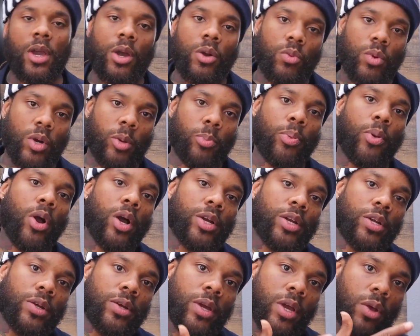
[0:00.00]
we'll
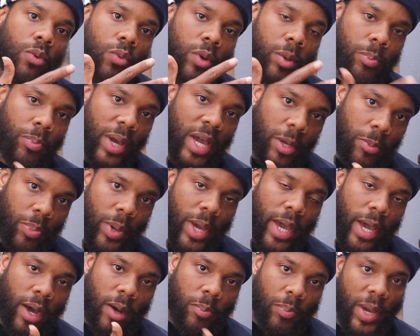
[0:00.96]
partner with
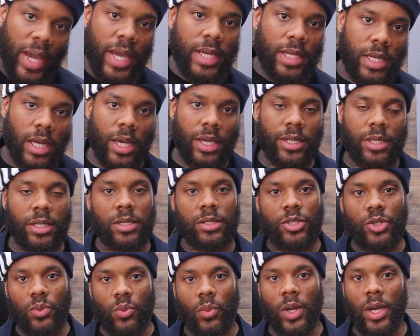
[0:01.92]
PayPal Pay Later
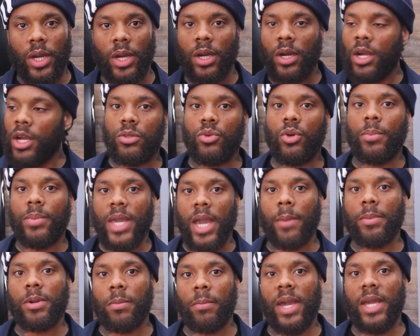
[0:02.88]
to where you'll be
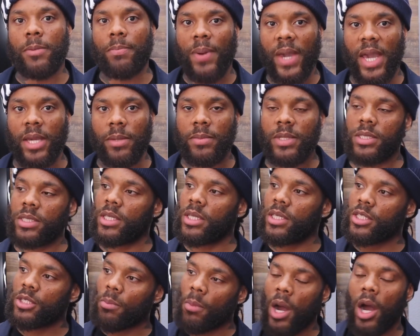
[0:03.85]
able to make payments in
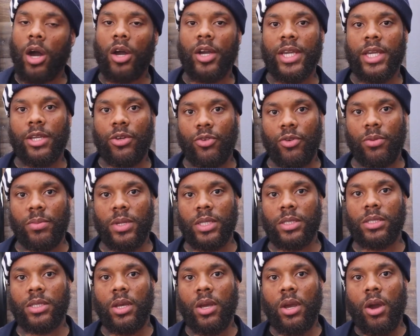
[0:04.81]
small
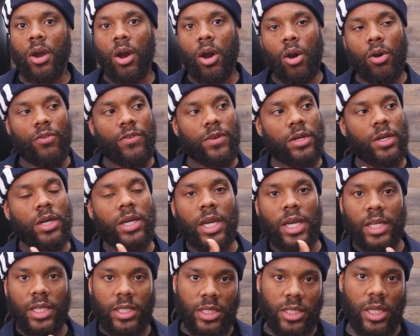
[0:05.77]
increments over
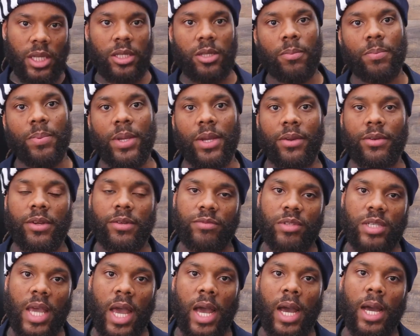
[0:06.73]
an extended period of
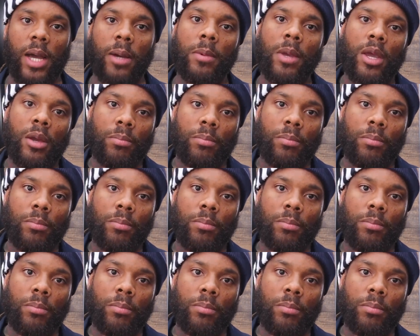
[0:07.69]
time,